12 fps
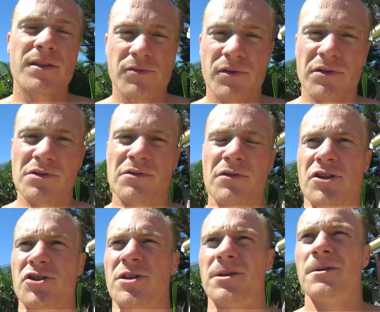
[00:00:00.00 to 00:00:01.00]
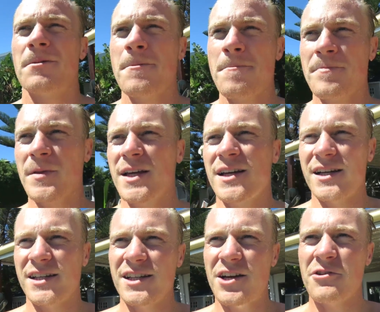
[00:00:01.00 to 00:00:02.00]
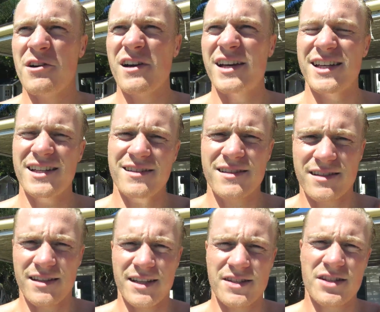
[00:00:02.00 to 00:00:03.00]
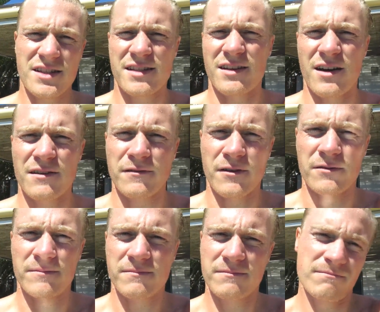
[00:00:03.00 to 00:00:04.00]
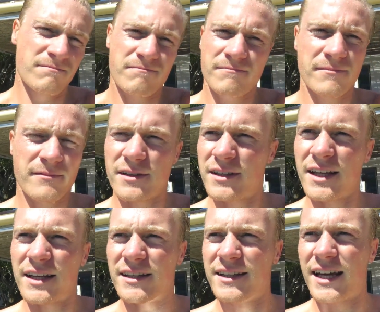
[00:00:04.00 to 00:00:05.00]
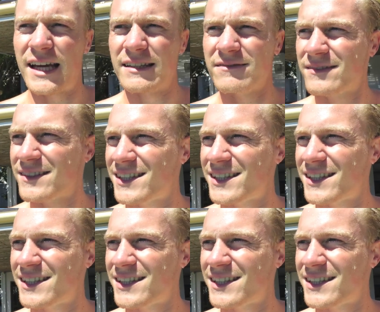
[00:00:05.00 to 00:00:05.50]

It's very refreshing. And you know what? It's just an iPhone at the end of the day.